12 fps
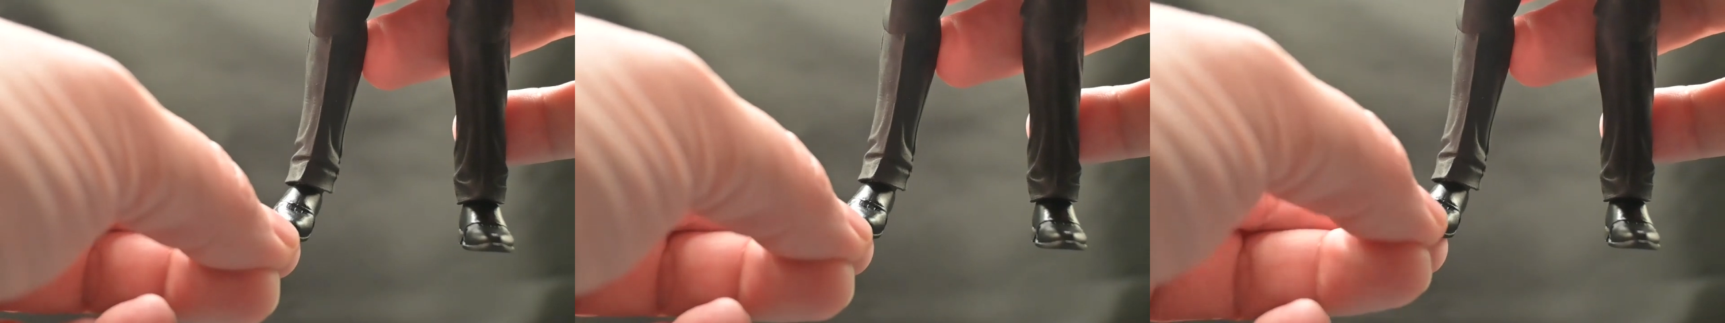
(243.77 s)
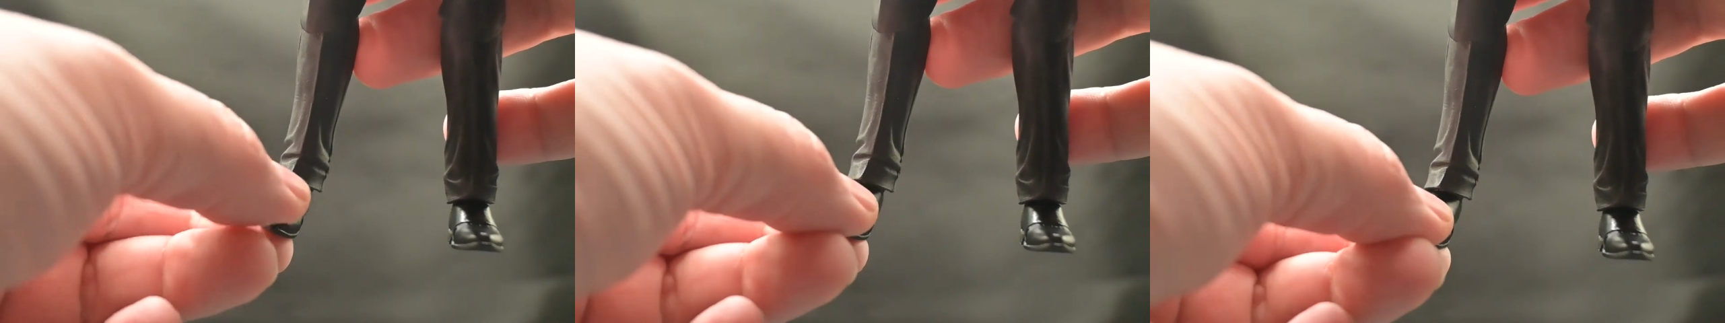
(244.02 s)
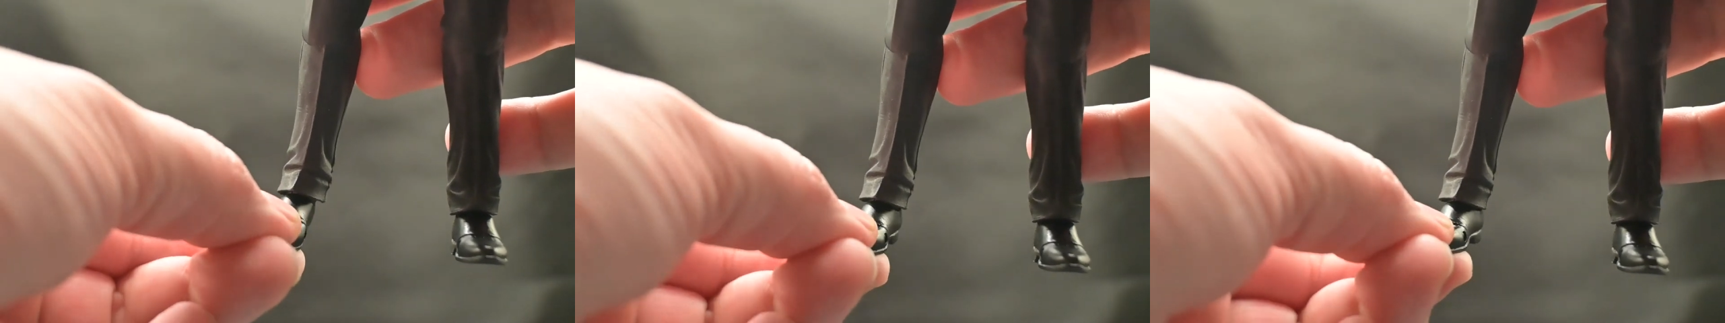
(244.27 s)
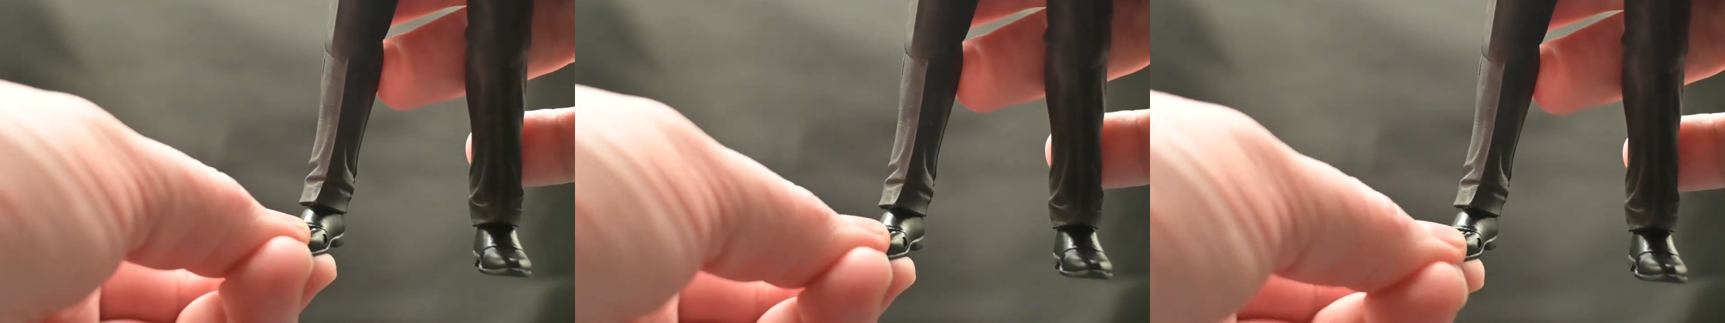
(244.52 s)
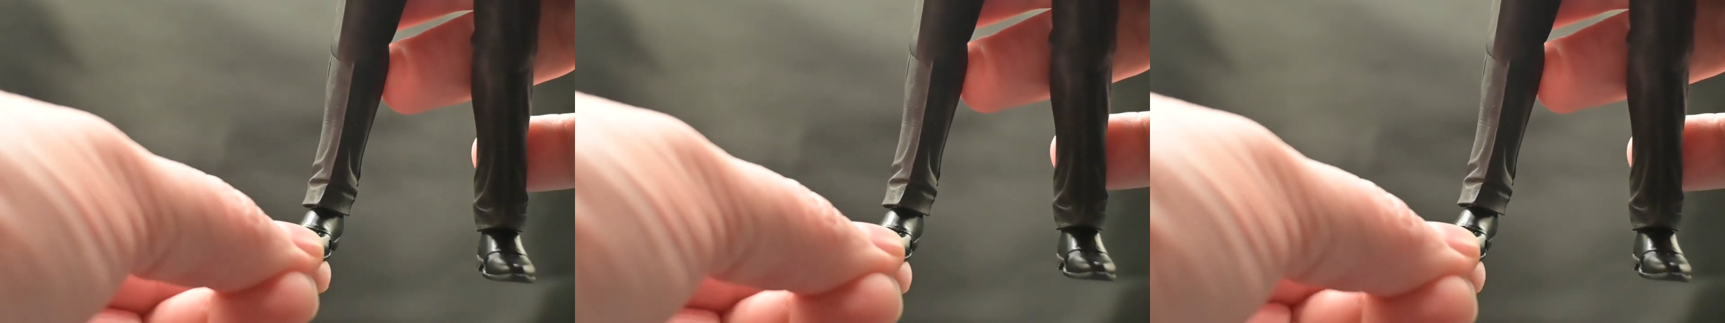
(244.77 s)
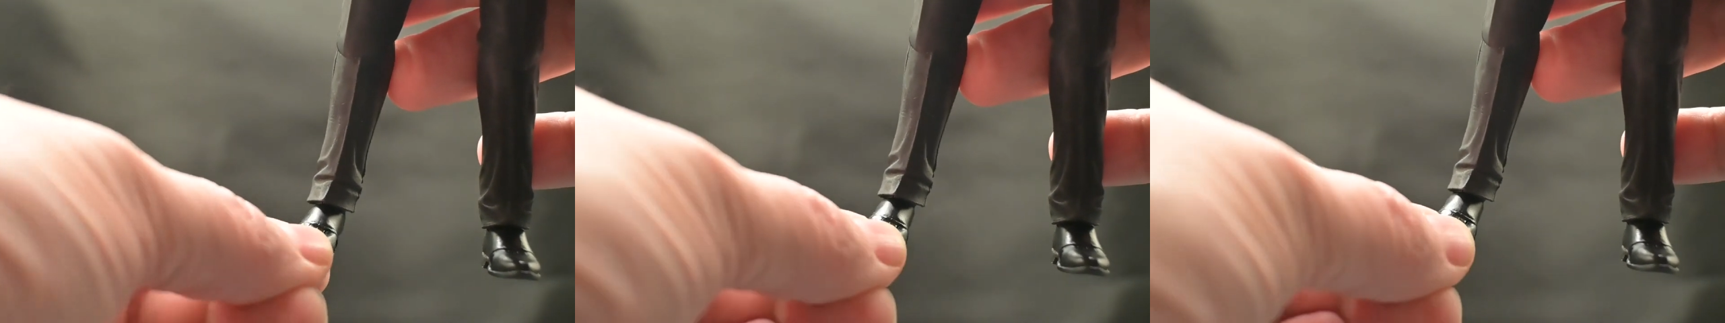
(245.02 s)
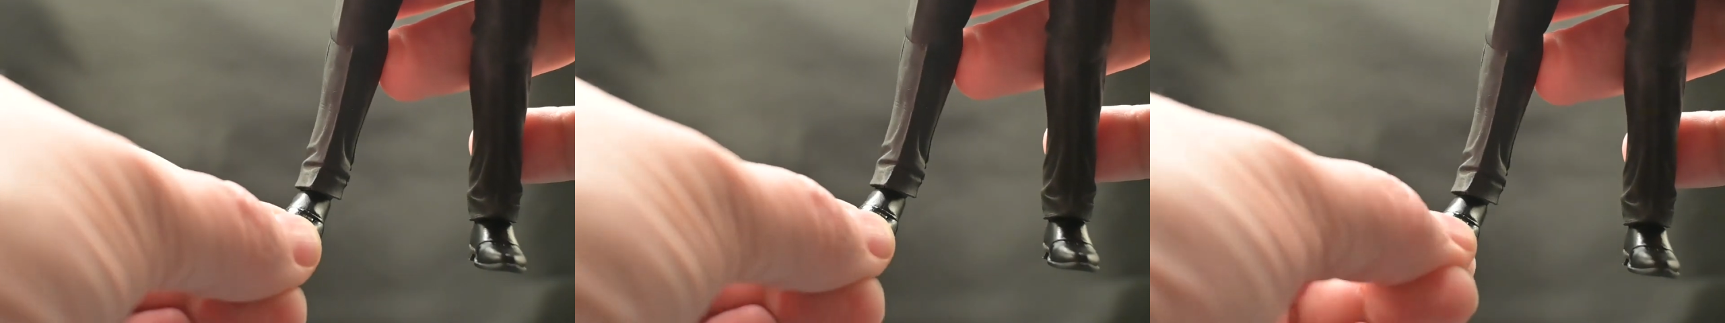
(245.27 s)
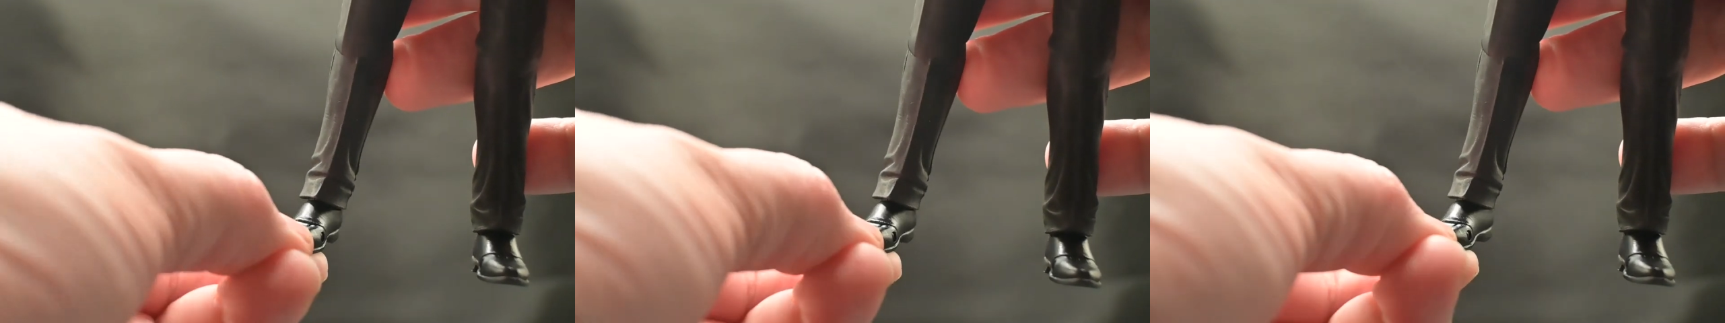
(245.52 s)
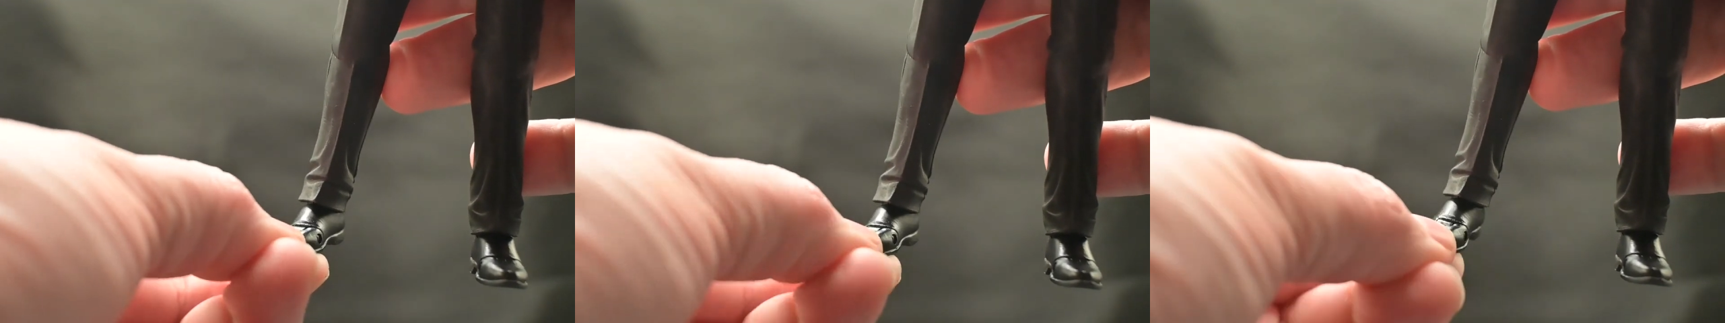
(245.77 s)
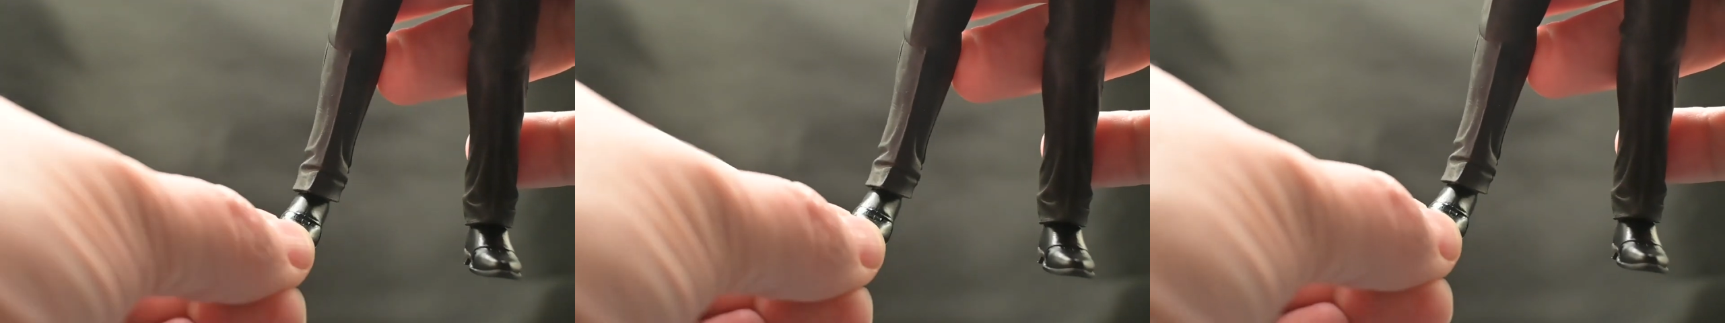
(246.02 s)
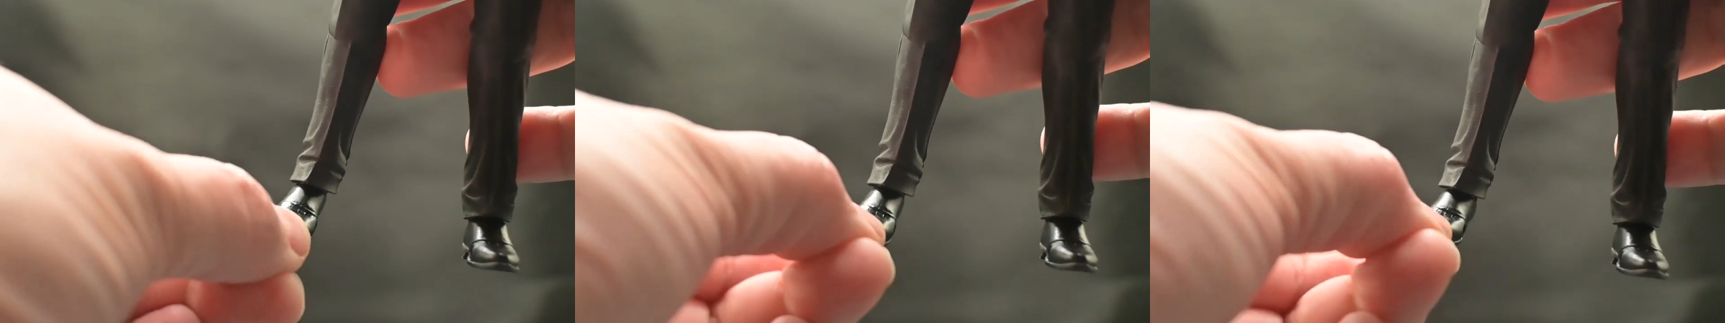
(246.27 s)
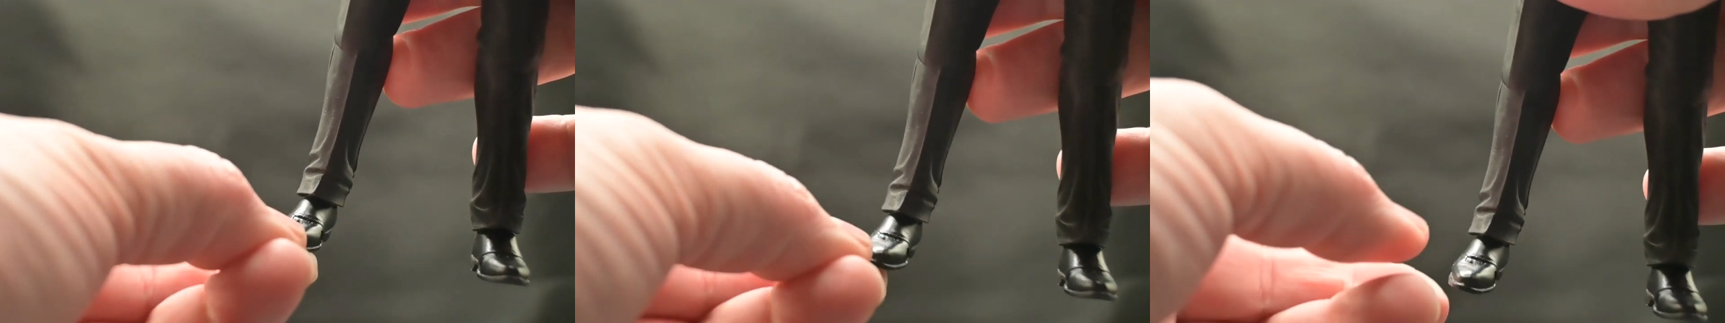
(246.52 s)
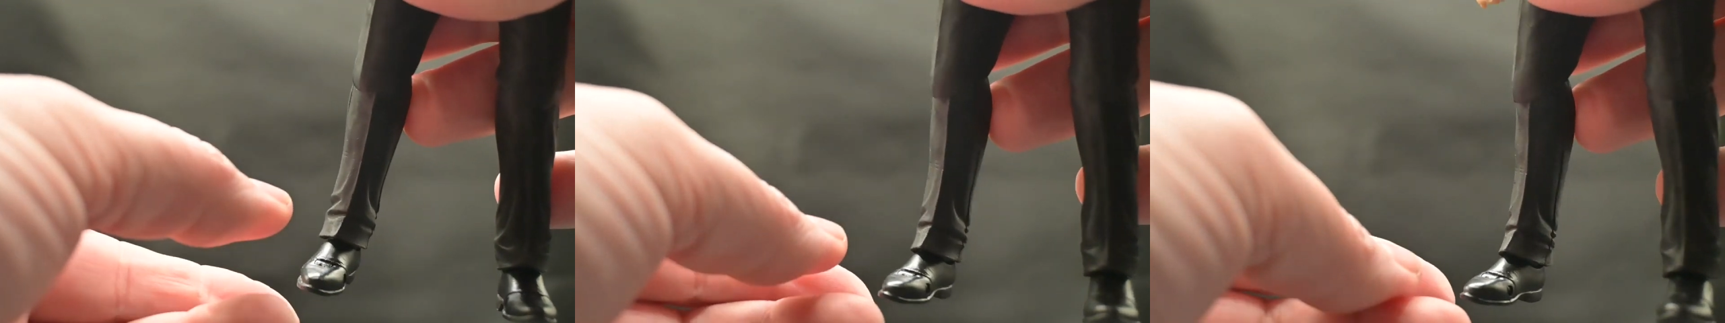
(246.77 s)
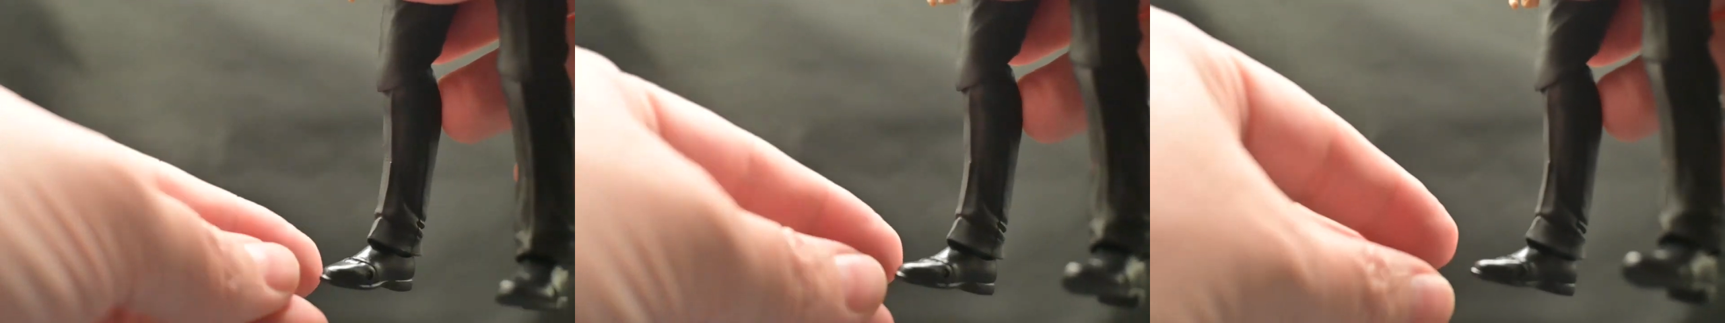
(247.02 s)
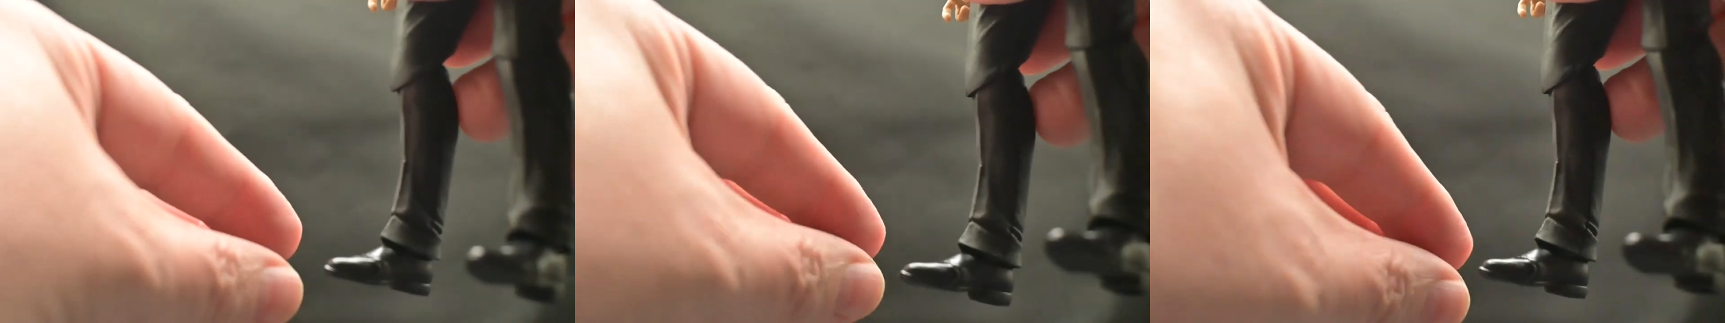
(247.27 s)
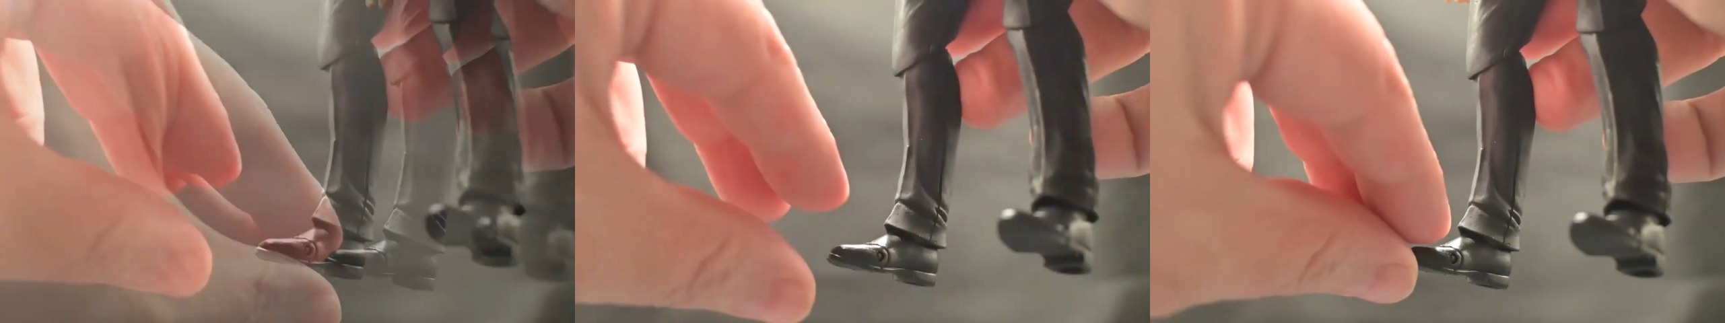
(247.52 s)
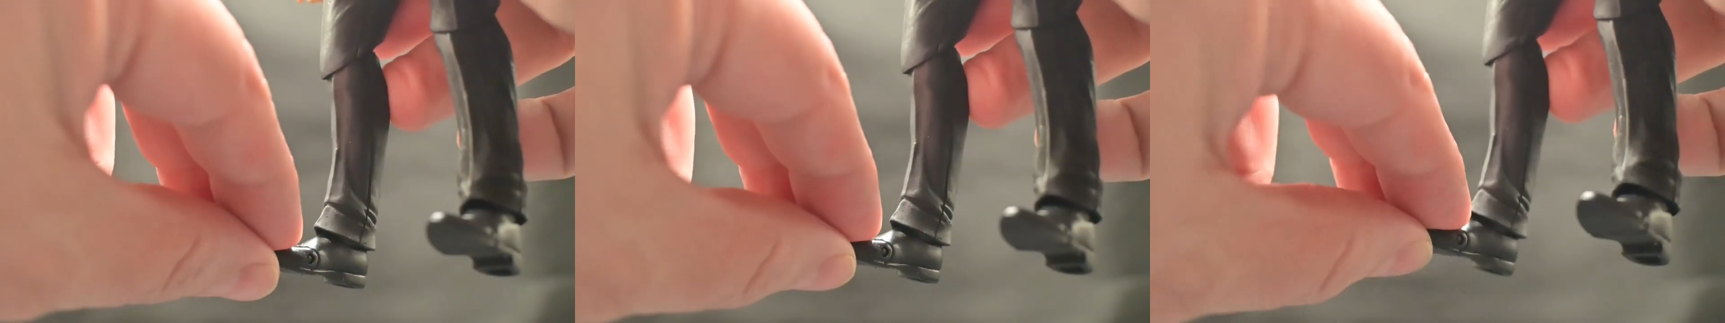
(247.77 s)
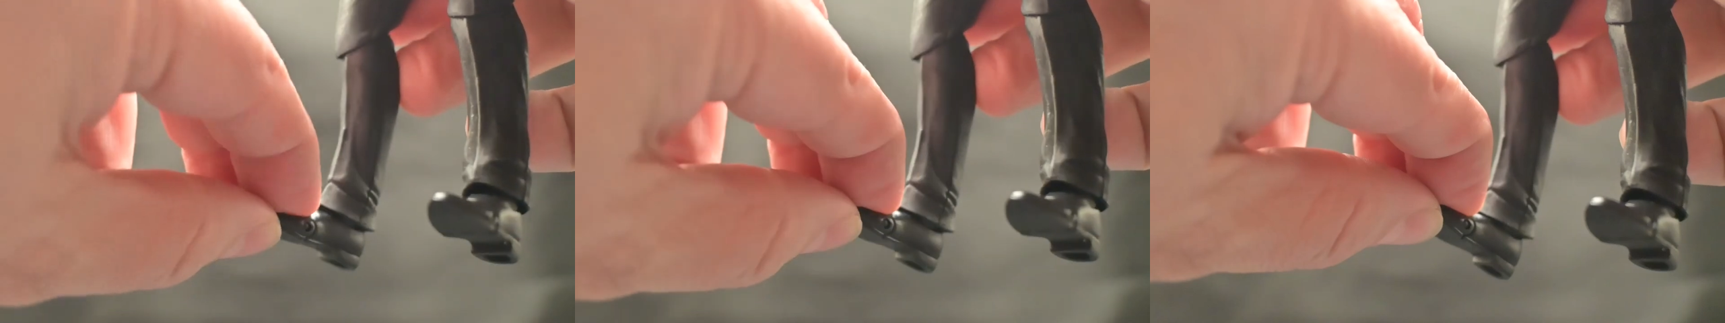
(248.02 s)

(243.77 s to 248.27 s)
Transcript: No face is visible, so there are no lips to read.